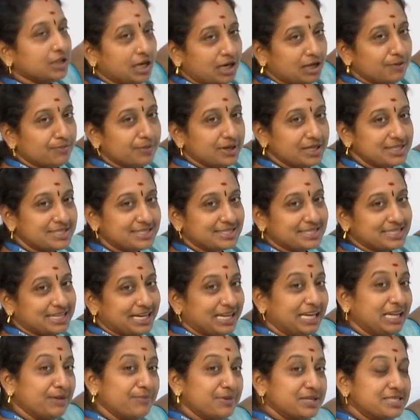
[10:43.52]
the limits,
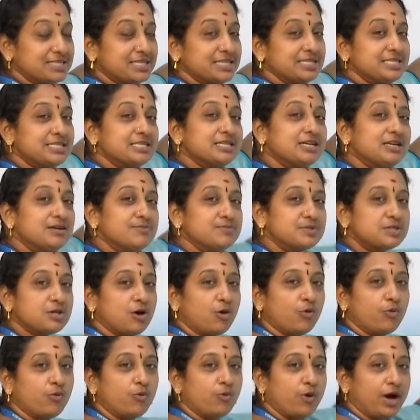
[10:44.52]
limits in terms
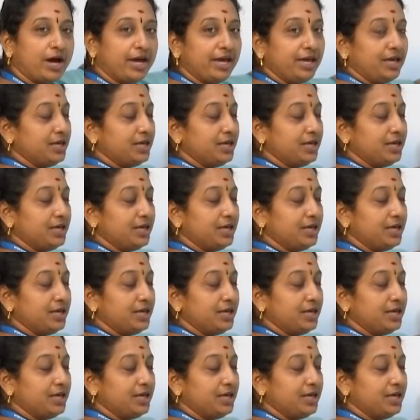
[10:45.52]
of y,